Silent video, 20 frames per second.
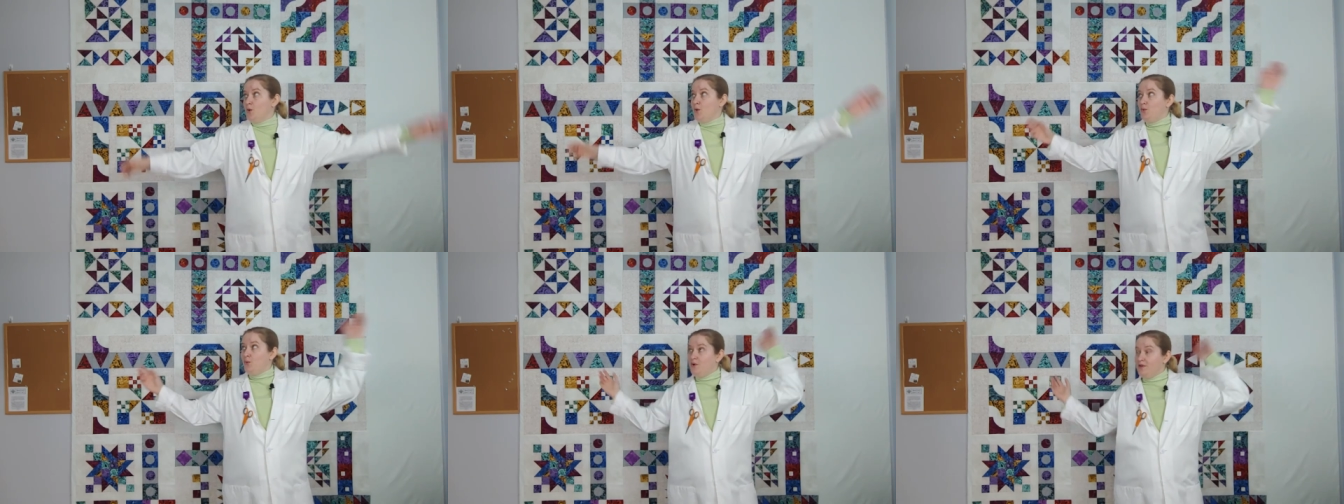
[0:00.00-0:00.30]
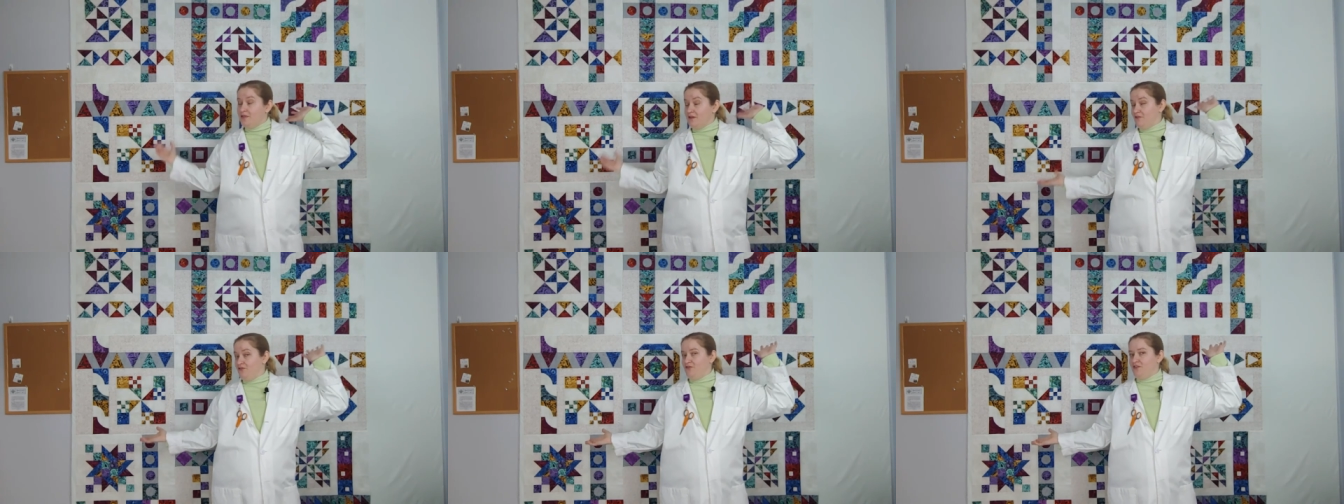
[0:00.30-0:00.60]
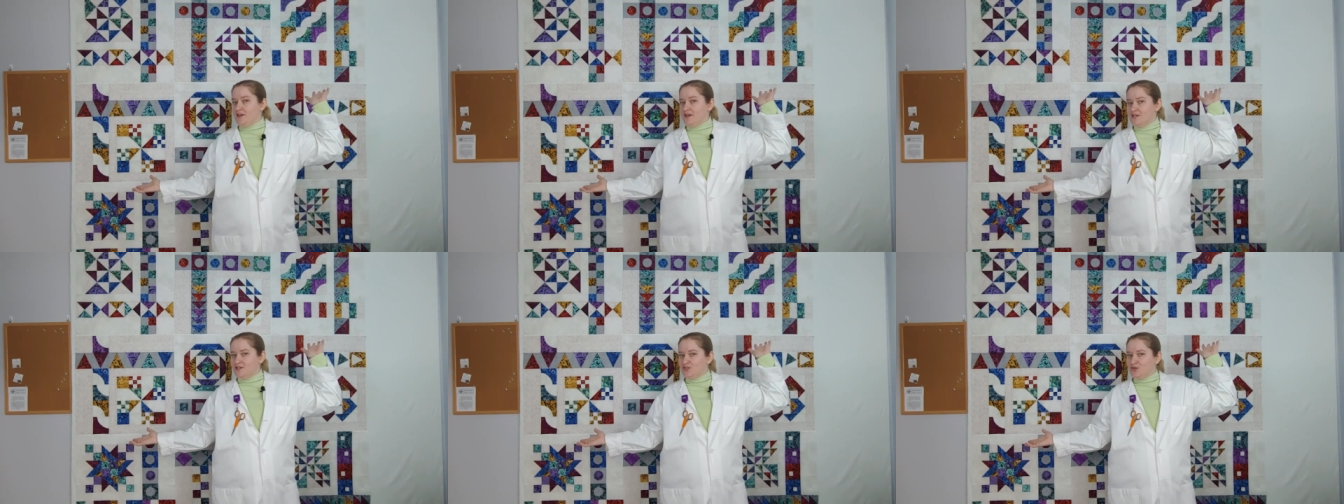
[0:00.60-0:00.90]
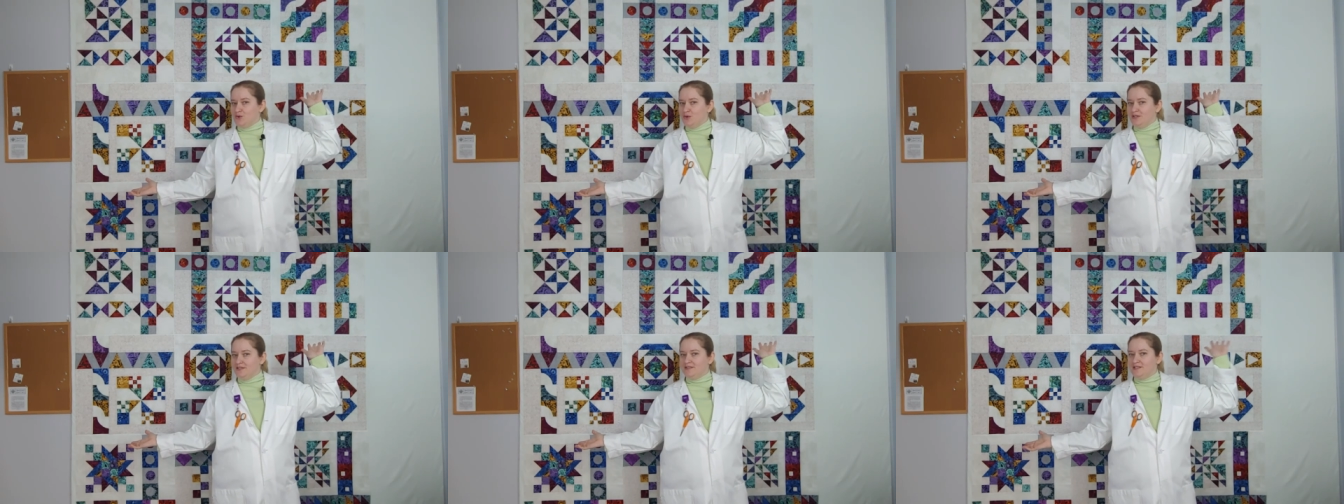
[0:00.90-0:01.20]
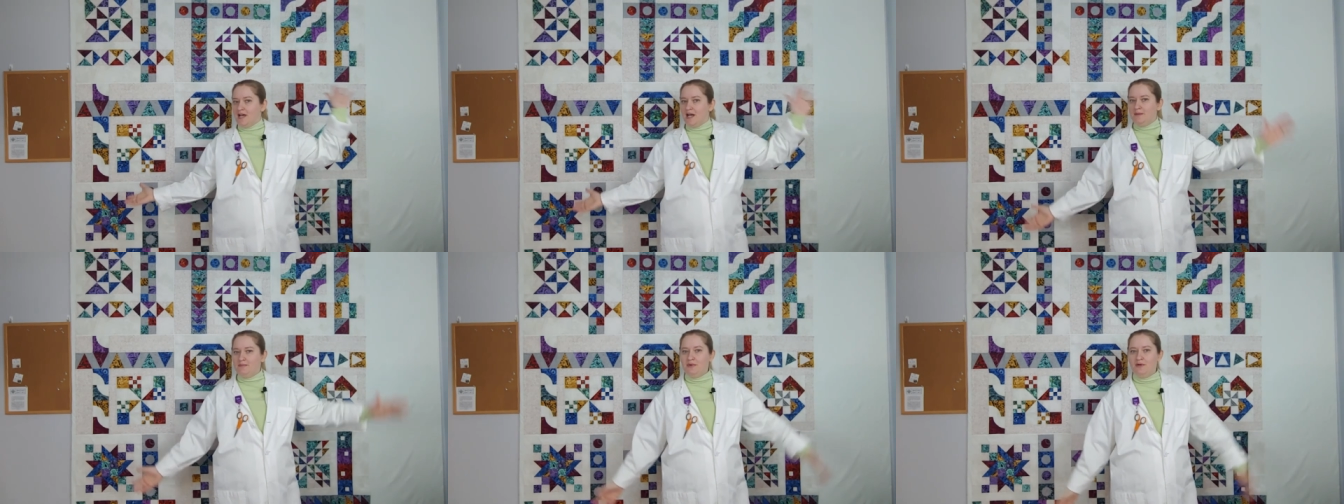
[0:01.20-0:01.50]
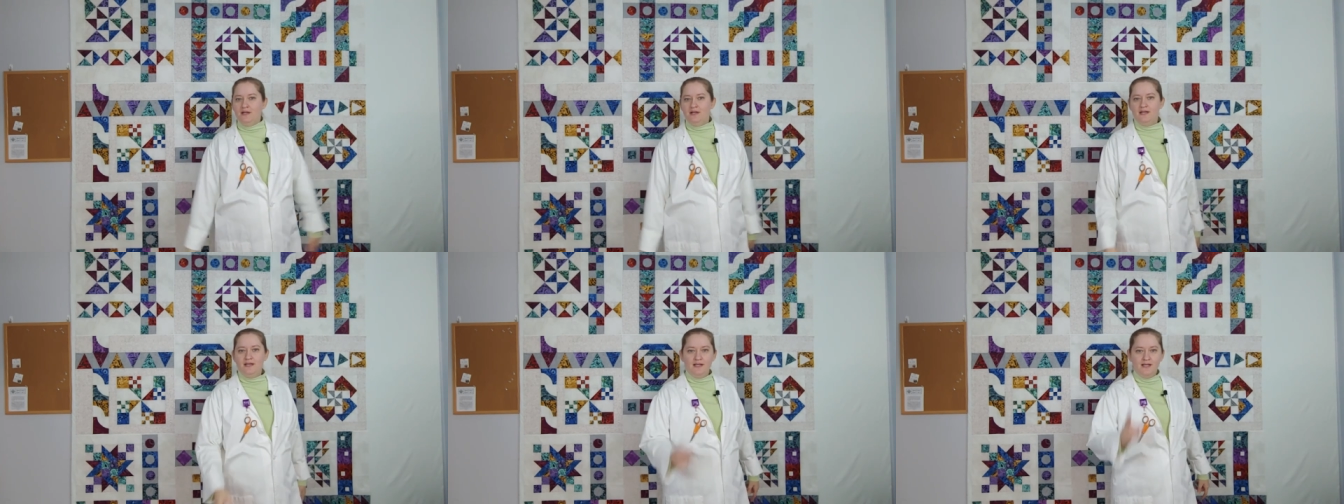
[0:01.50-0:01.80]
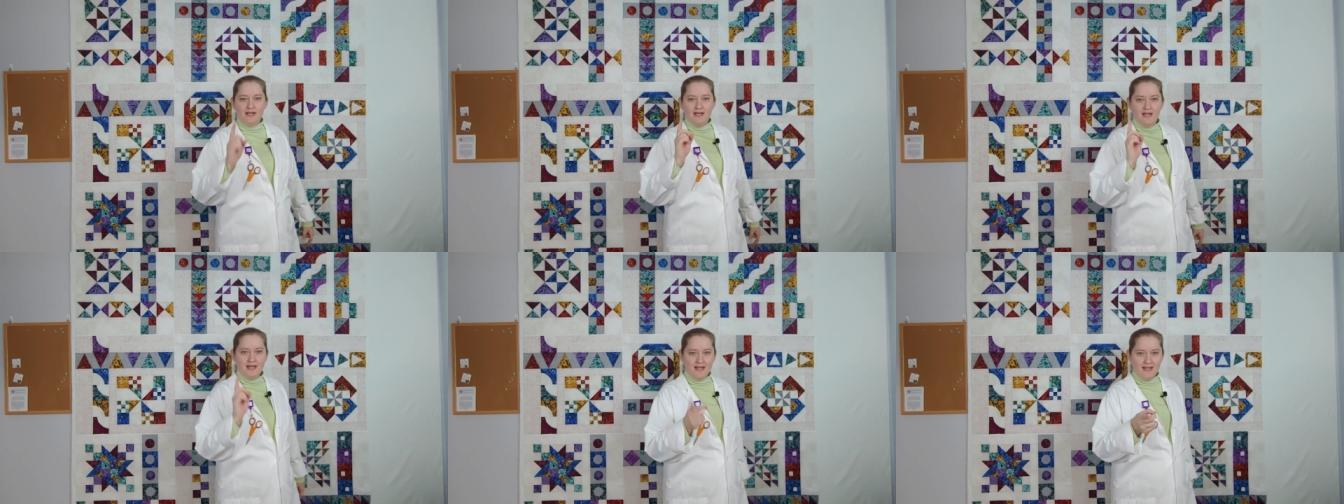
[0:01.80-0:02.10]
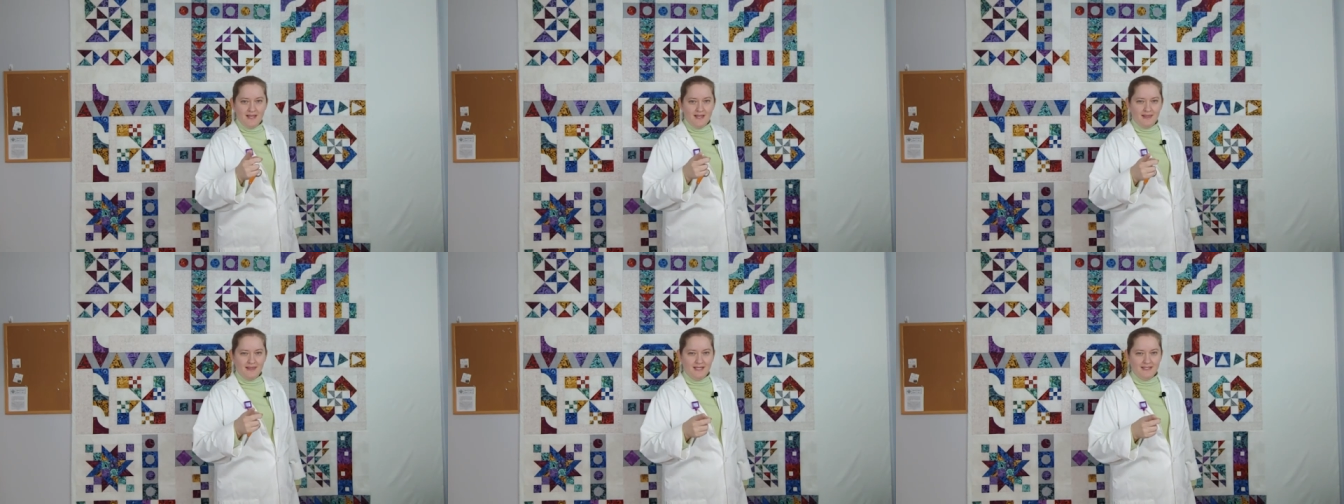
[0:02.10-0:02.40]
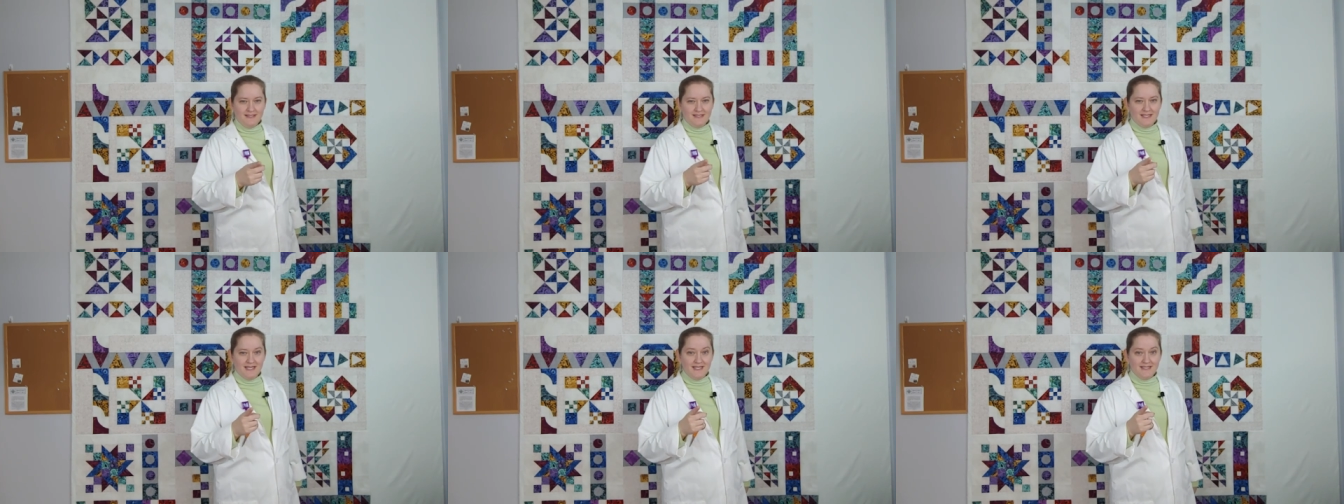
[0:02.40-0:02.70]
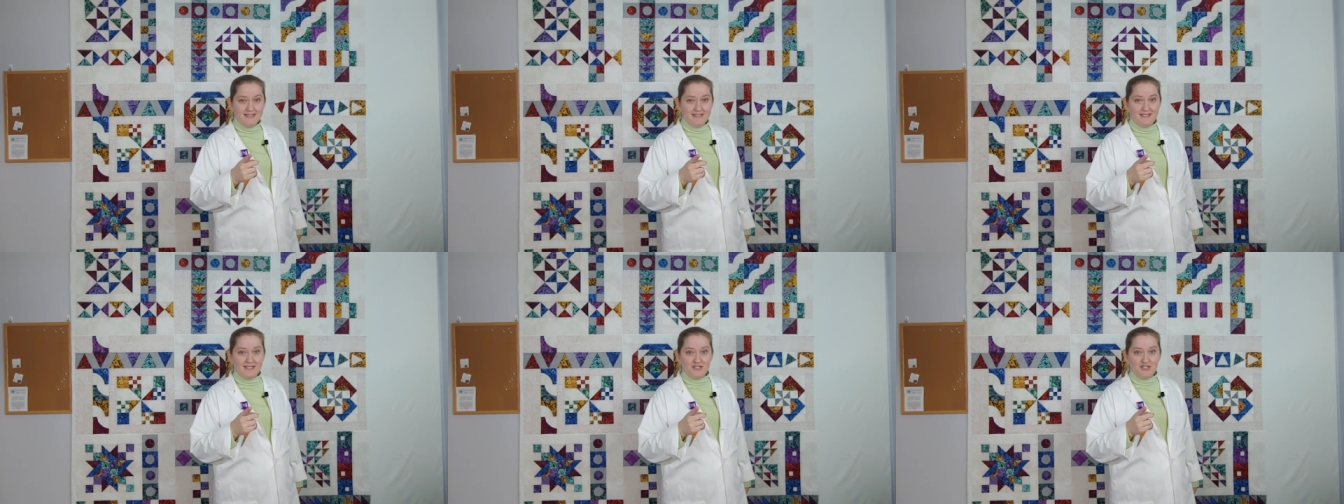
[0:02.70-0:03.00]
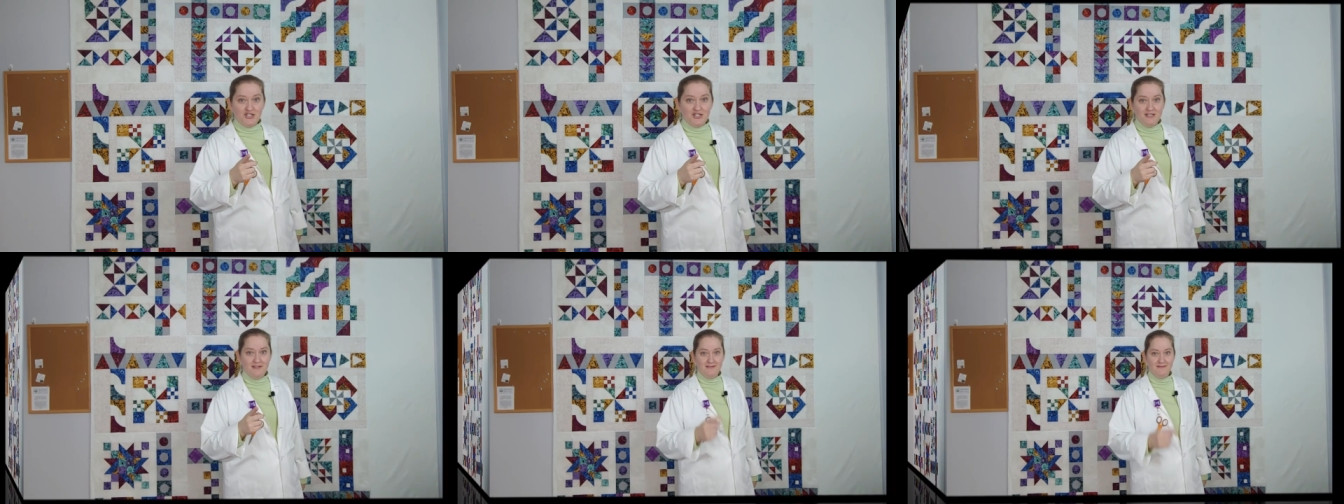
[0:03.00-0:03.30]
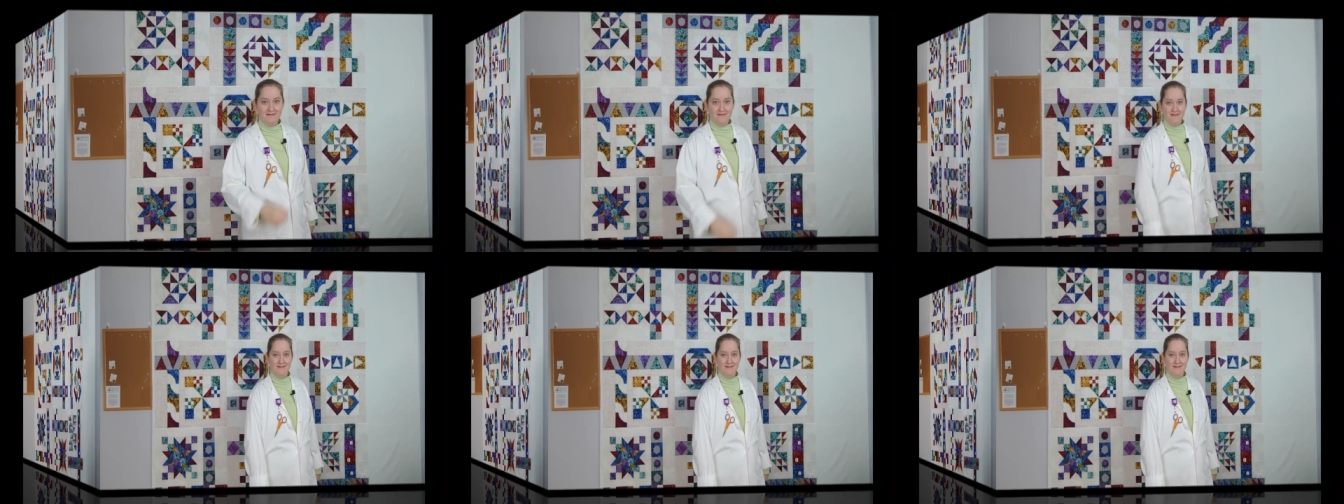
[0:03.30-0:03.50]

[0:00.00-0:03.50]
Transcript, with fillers: with a finished quilt top. Let's get stitching.